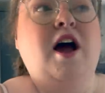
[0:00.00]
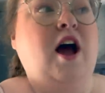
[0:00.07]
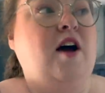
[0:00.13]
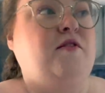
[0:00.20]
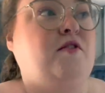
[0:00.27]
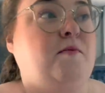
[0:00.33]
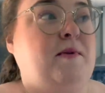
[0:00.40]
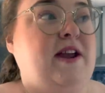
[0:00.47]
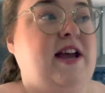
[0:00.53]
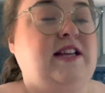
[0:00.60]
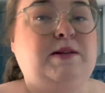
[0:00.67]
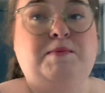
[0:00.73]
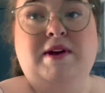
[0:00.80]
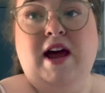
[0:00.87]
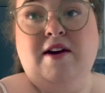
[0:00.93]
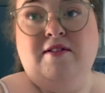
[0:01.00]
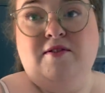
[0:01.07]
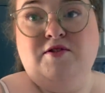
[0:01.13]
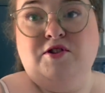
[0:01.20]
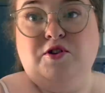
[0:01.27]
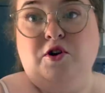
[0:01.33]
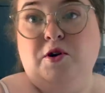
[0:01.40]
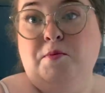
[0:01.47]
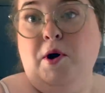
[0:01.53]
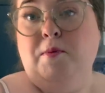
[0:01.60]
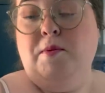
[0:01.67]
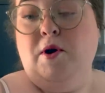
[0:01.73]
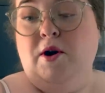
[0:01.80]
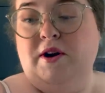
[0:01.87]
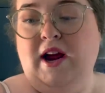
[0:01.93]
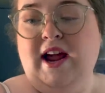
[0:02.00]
I've got my SPF, I've just got to pop on.